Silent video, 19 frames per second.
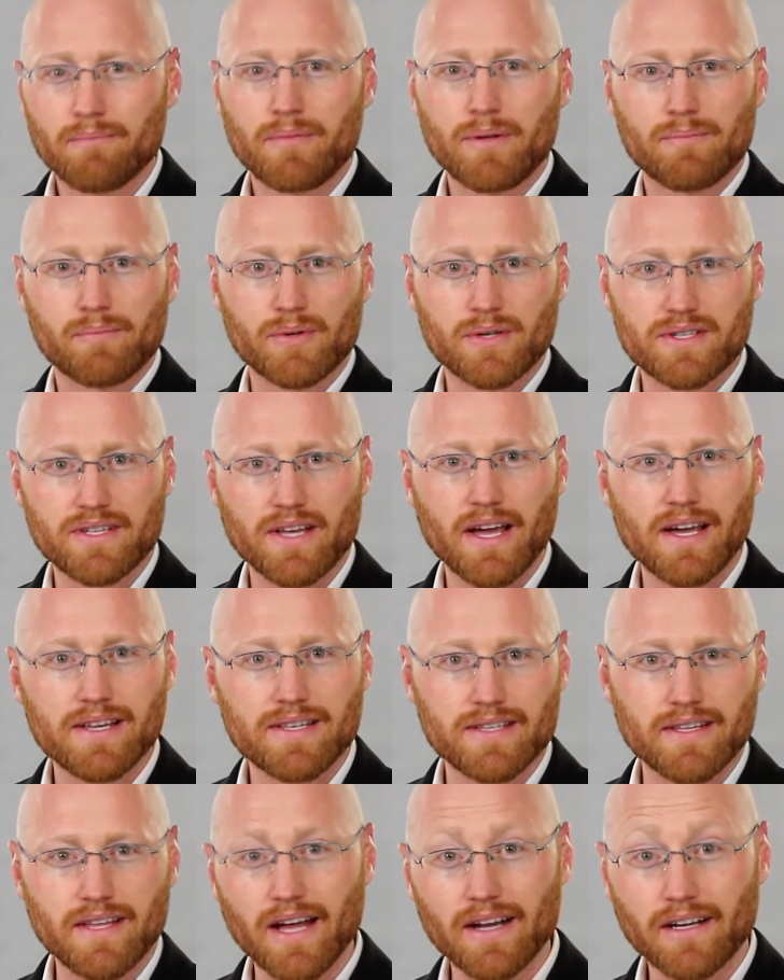be
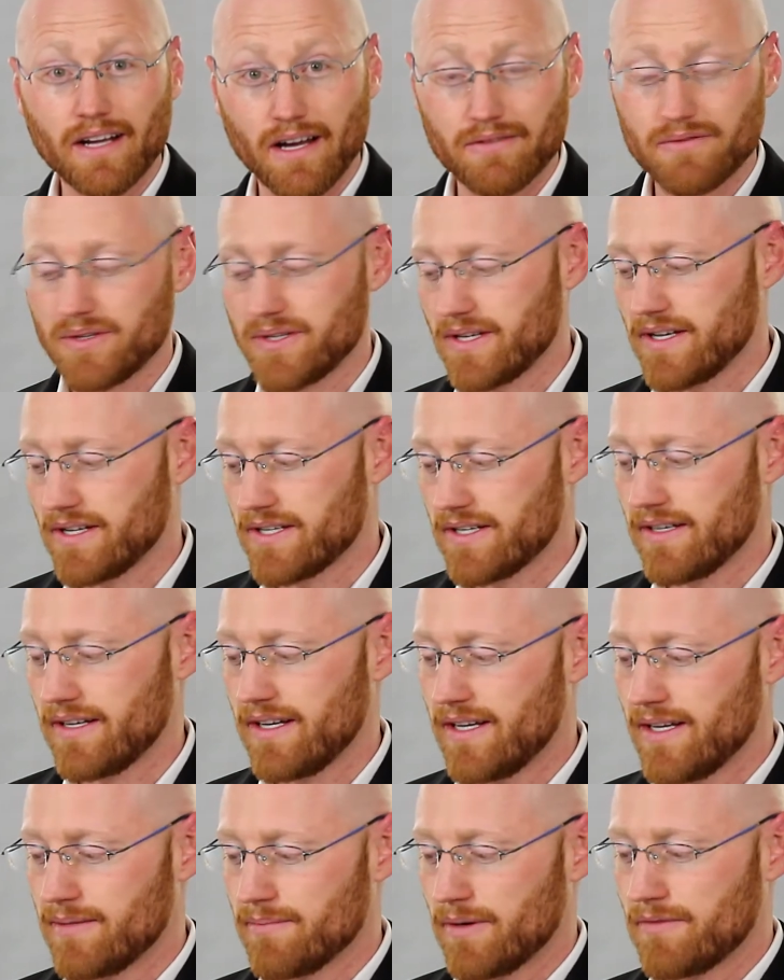precise in that conversation.
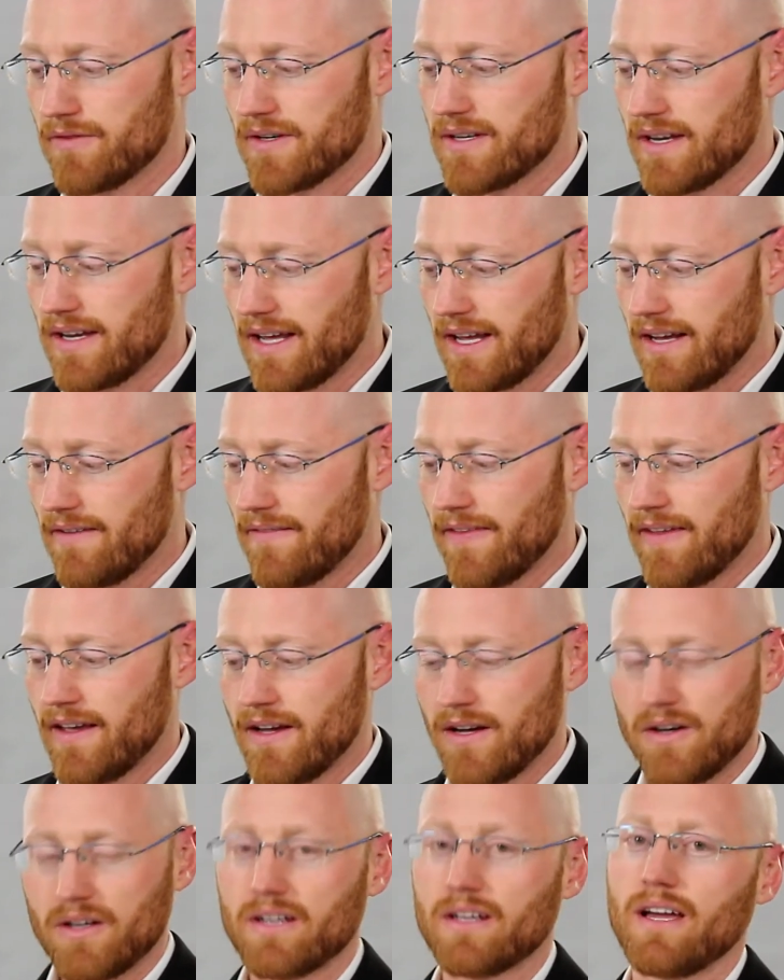But for today,
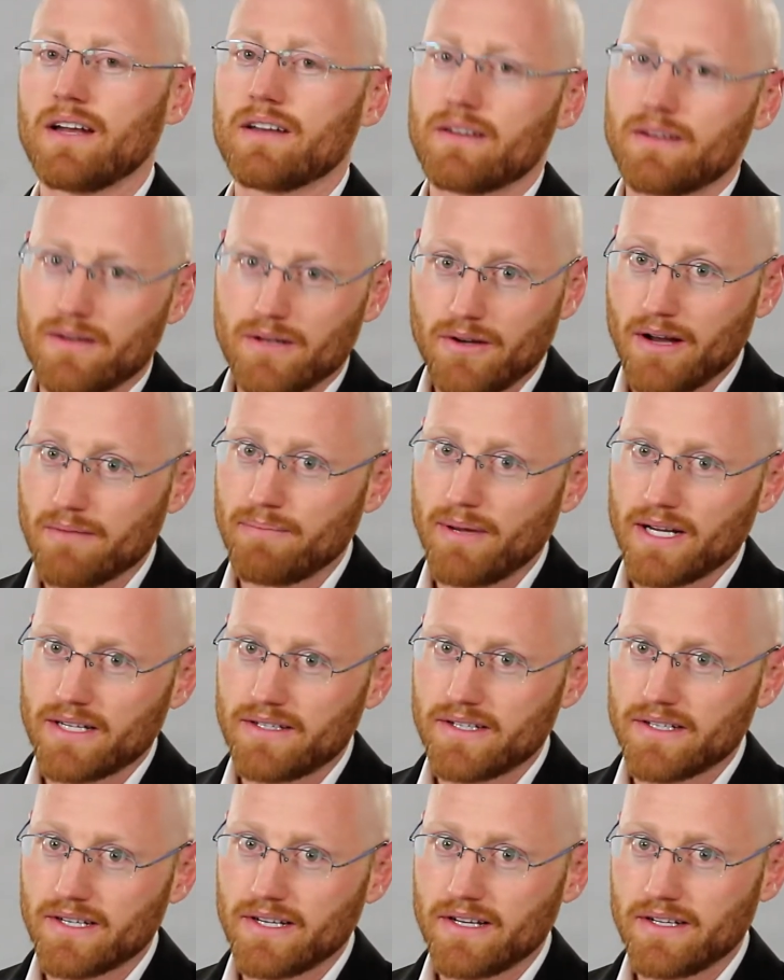got you got
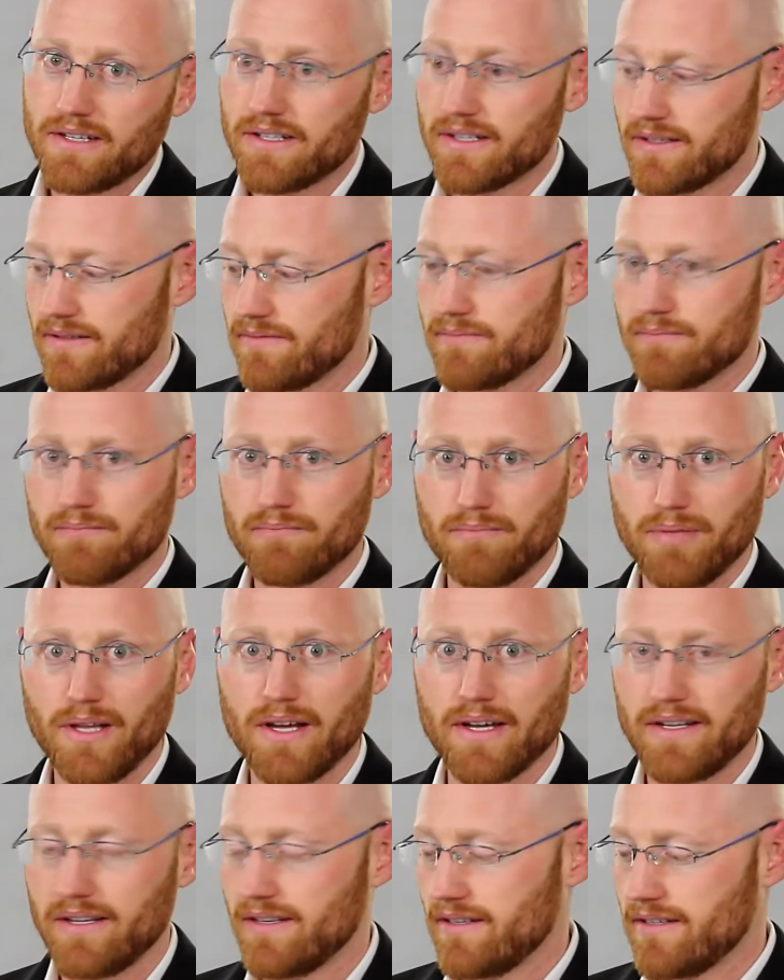bacteria in your
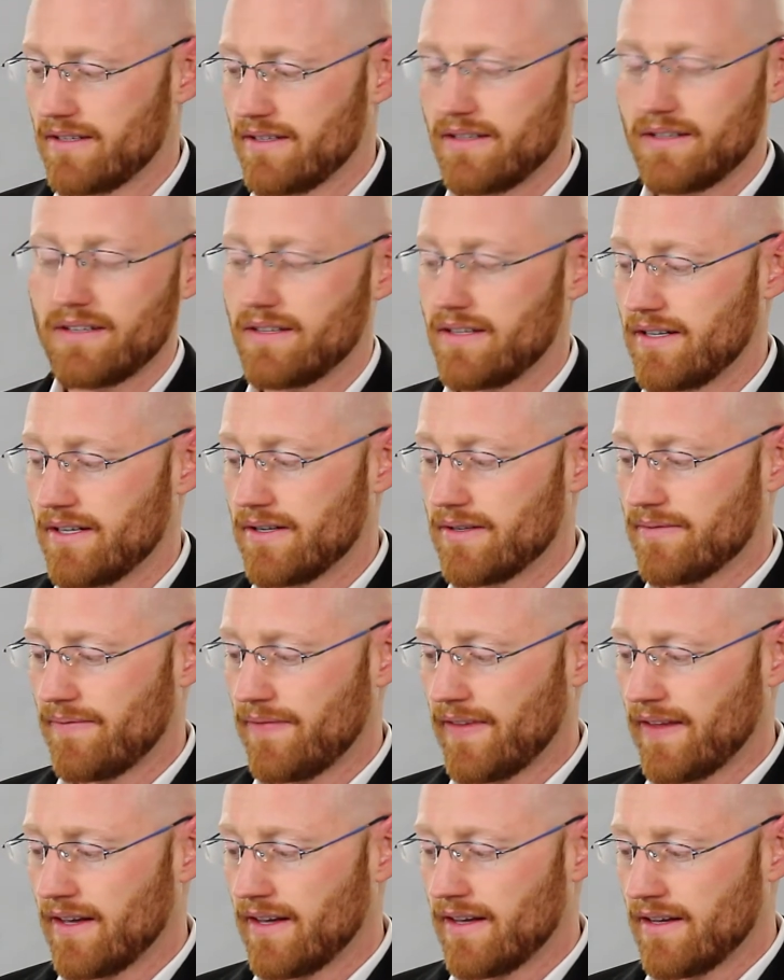blood, you know,
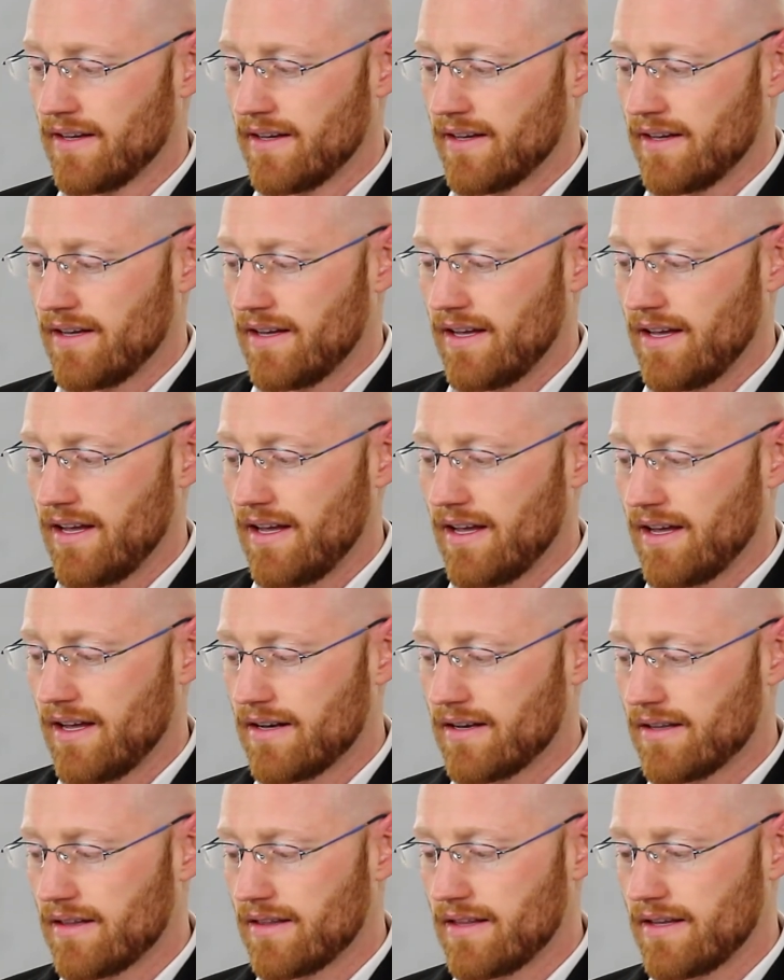
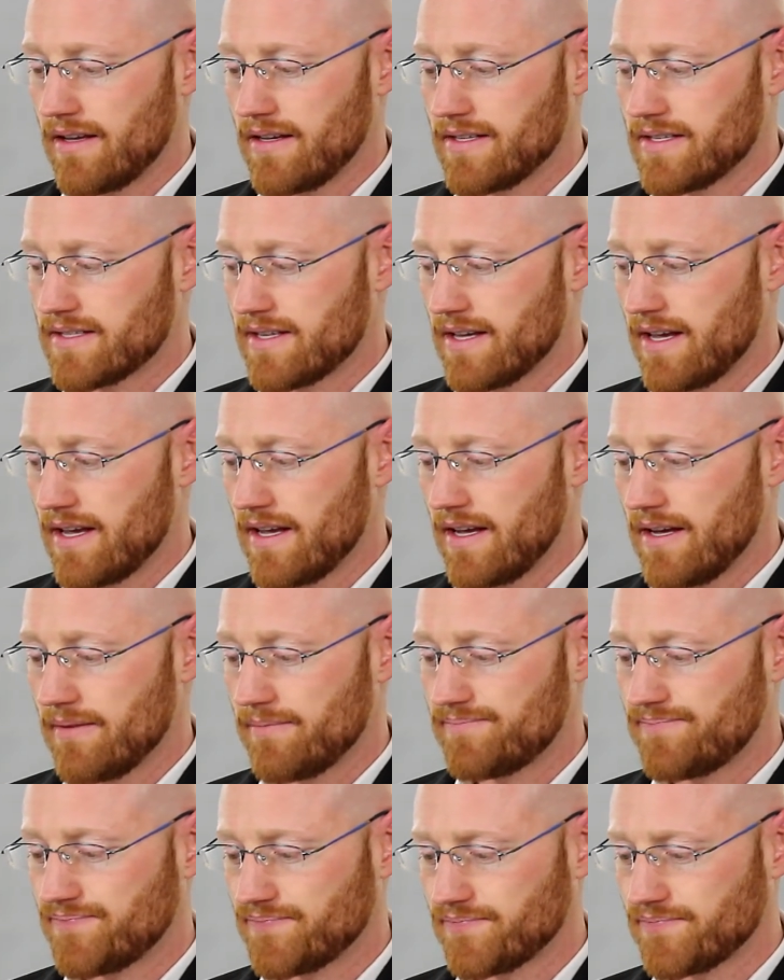and they say